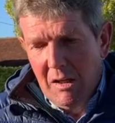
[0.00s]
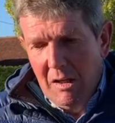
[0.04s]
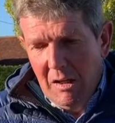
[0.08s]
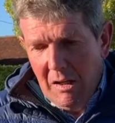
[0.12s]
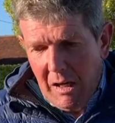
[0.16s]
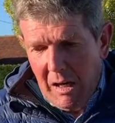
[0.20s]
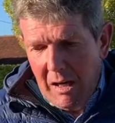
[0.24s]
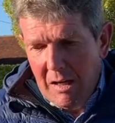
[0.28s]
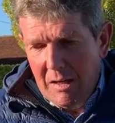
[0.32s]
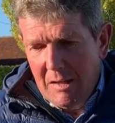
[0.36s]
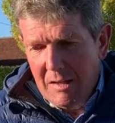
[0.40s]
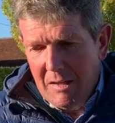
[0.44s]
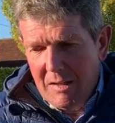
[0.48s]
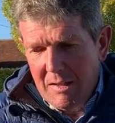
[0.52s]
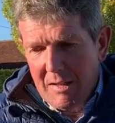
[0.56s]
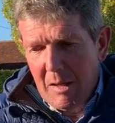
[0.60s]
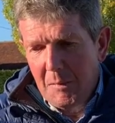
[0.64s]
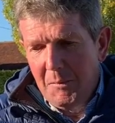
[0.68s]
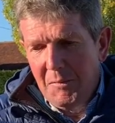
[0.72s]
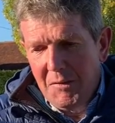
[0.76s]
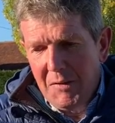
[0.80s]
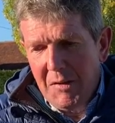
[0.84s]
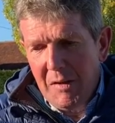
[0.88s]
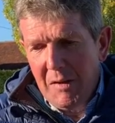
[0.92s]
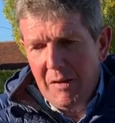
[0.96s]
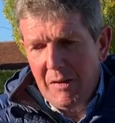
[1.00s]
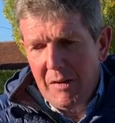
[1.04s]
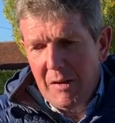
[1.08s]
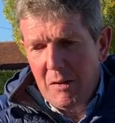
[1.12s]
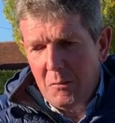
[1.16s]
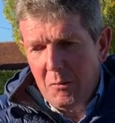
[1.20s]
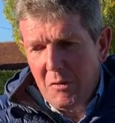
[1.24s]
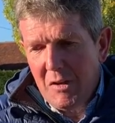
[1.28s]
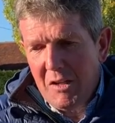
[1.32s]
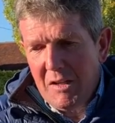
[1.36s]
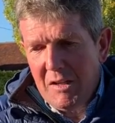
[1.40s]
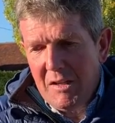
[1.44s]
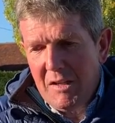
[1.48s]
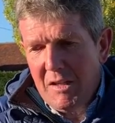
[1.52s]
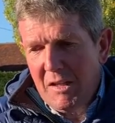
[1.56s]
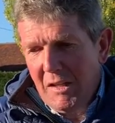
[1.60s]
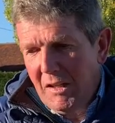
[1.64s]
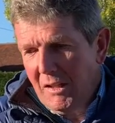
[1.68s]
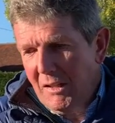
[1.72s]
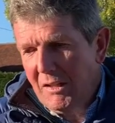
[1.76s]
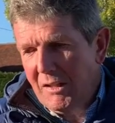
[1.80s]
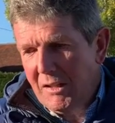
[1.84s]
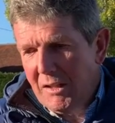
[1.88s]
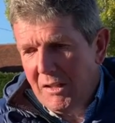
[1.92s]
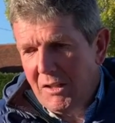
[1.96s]
And it's something that we
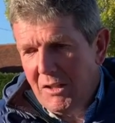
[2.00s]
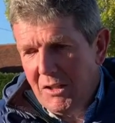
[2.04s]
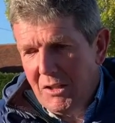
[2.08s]
need to,